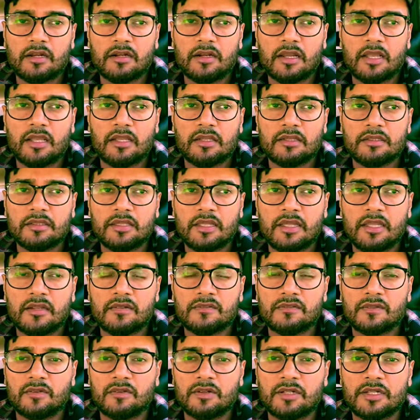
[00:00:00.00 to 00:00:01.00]
and they
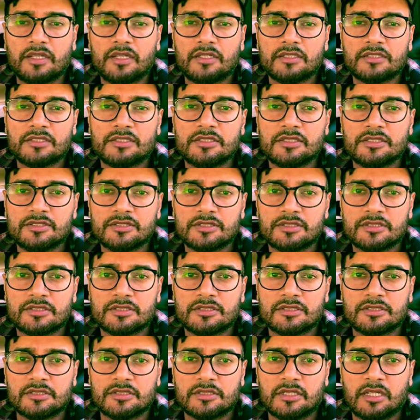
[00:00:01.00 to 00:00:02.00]
have already
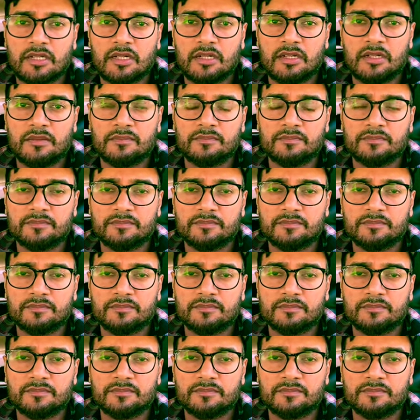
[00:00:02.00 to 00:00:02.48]
introduced the